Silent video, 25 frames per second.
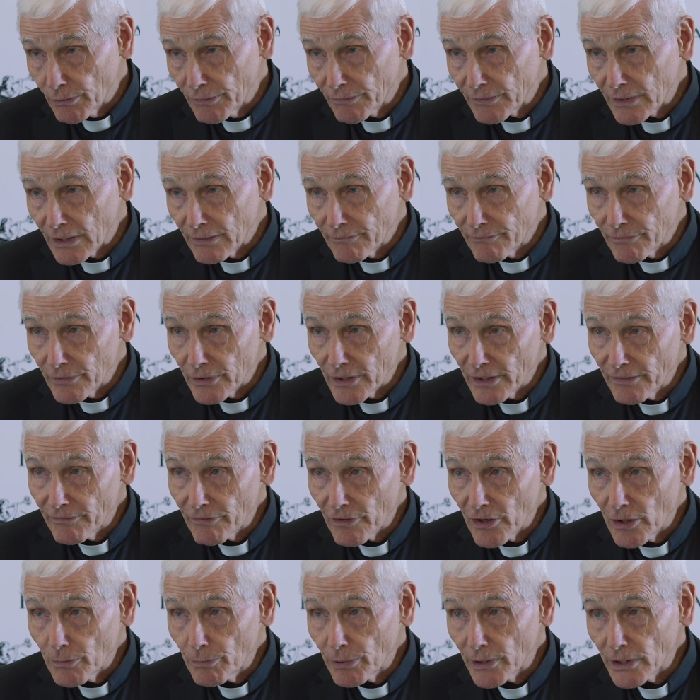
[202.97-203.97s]
We've got very,
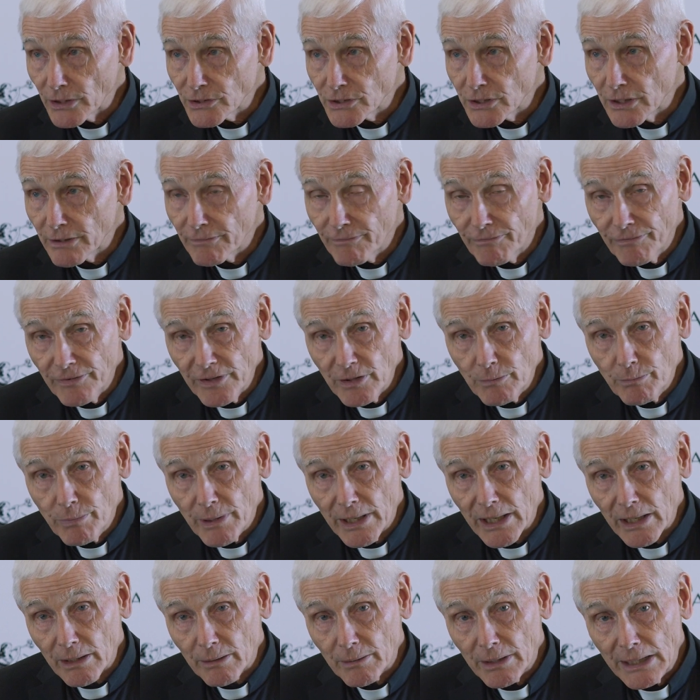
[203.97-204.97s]
very positive
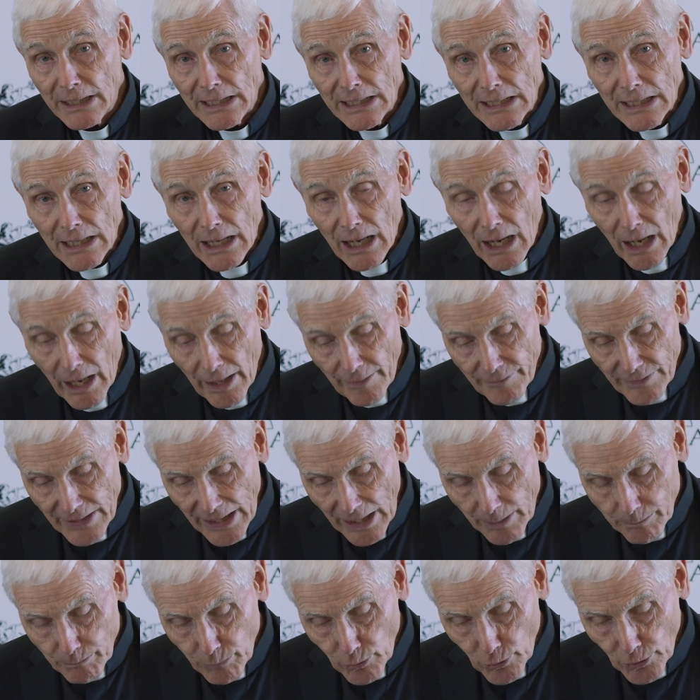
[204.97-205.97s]
feedback on
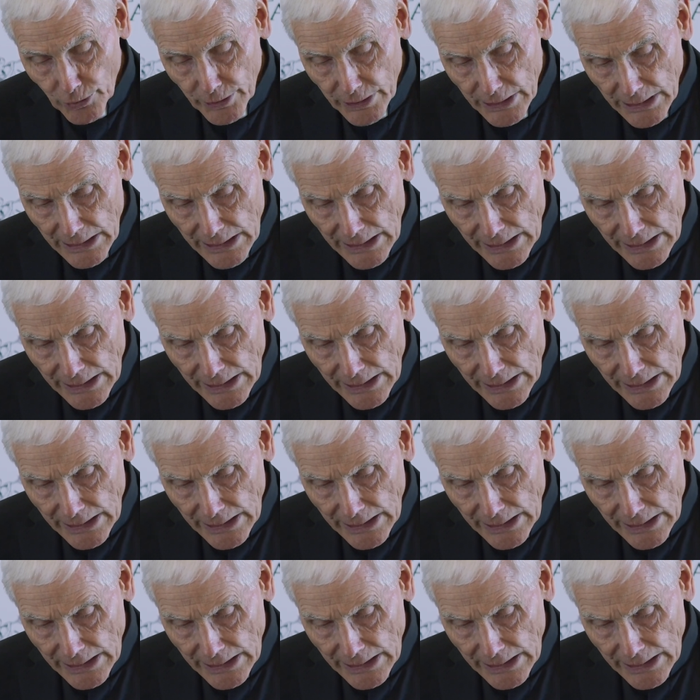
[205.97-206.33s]
that book.